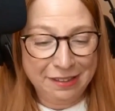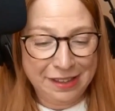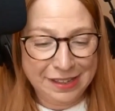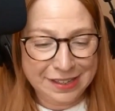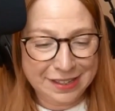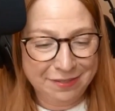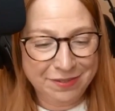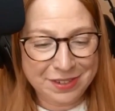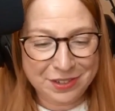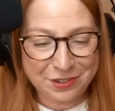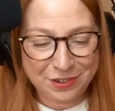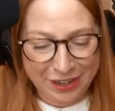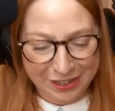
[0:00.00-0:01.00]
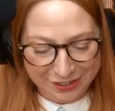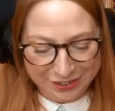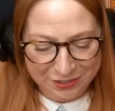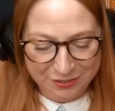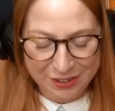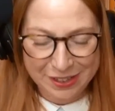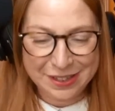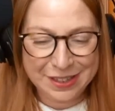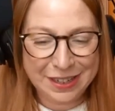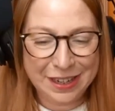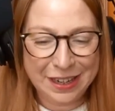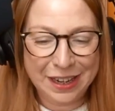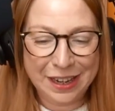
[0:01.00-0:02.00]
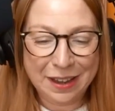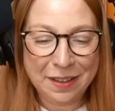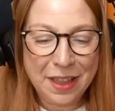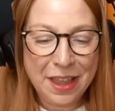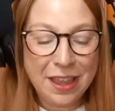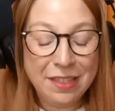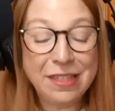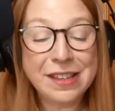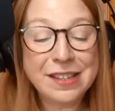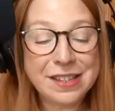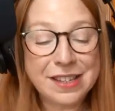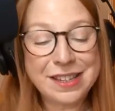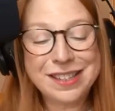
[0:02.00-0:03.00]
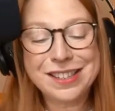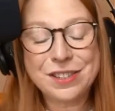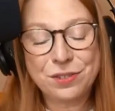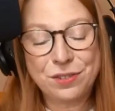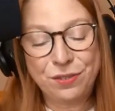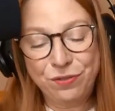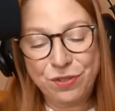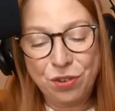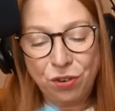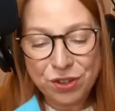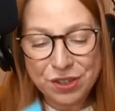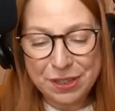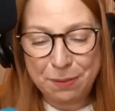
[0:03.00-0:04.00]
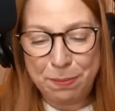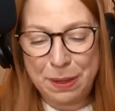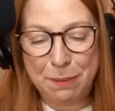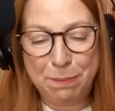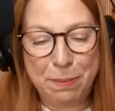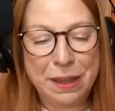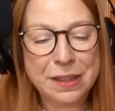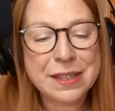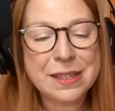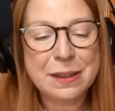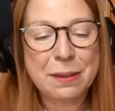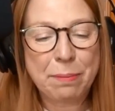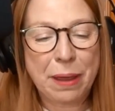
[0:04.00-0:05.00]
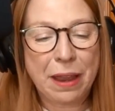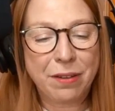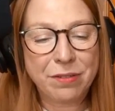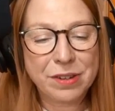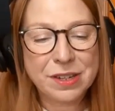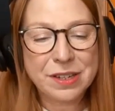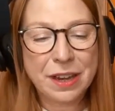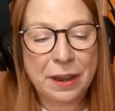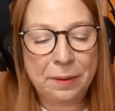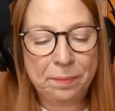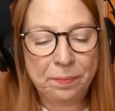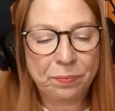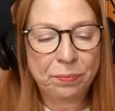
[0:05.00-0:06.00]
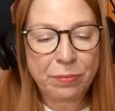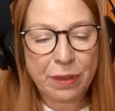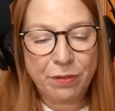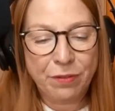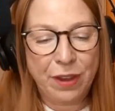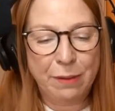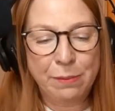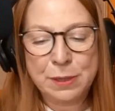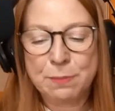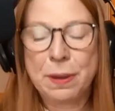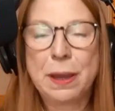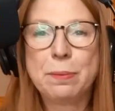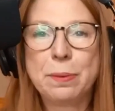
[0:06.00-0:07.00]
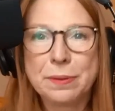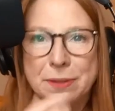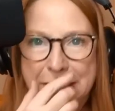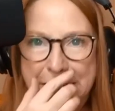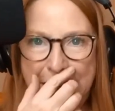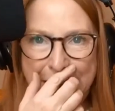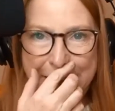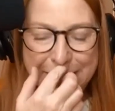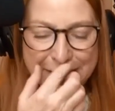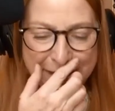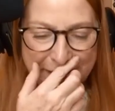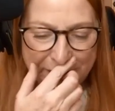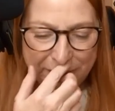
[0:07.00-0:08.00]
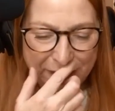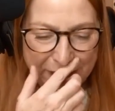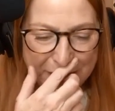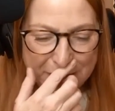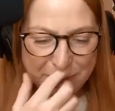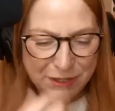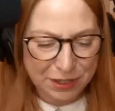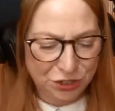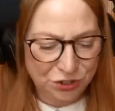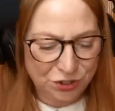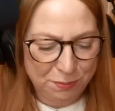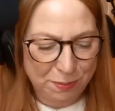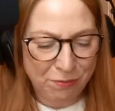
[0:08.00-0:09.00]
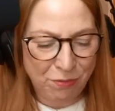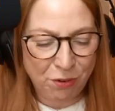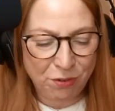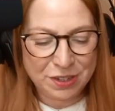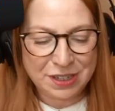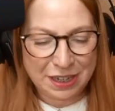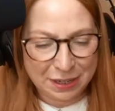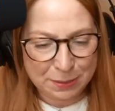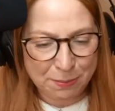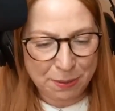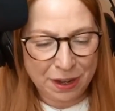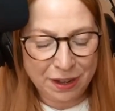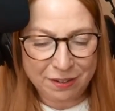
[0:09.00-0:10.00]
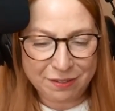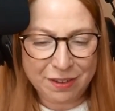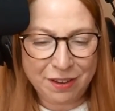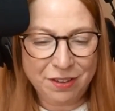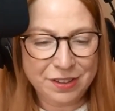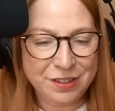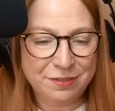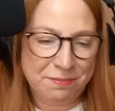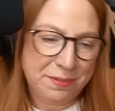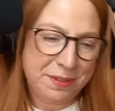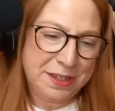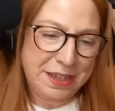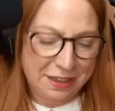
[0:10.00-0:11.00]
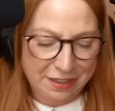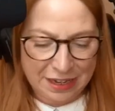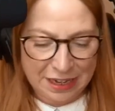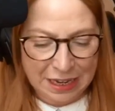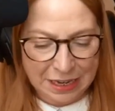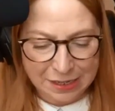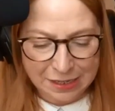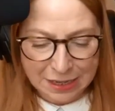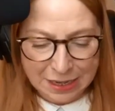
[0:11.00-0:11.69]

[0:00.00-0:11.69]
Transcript: there's some strange ones in here. This is sort of gossipy bits about famous people, singers. I suppose it should be rock singers, but I can't say that it is.